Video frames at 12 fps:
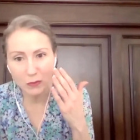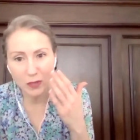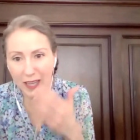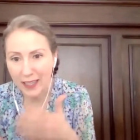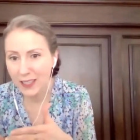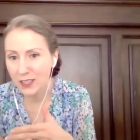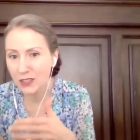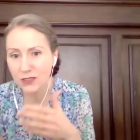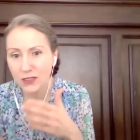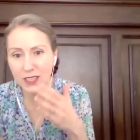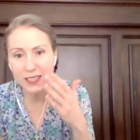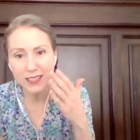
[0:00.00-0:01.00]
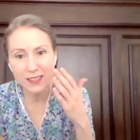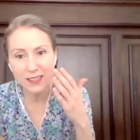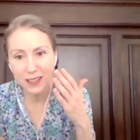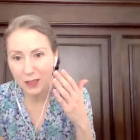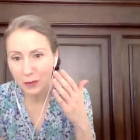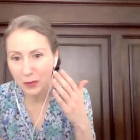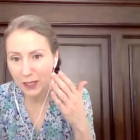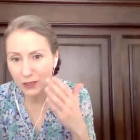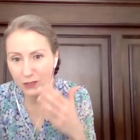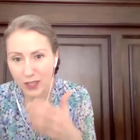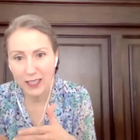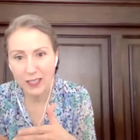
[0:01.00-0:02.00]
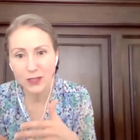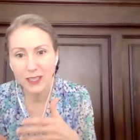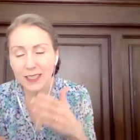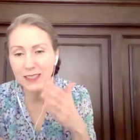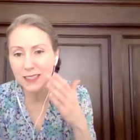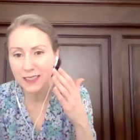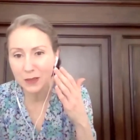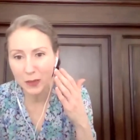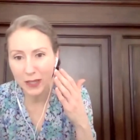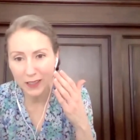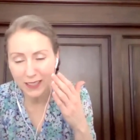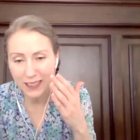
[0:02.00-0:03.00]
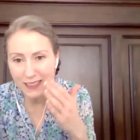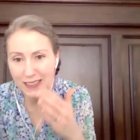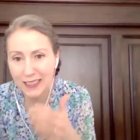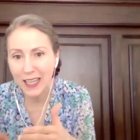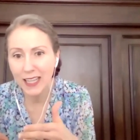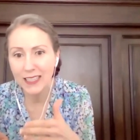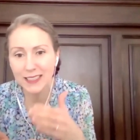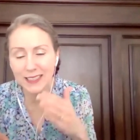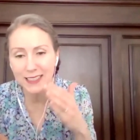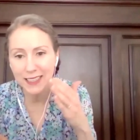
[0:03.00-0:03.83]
Black history. It's not about drag queens. It's about these guns.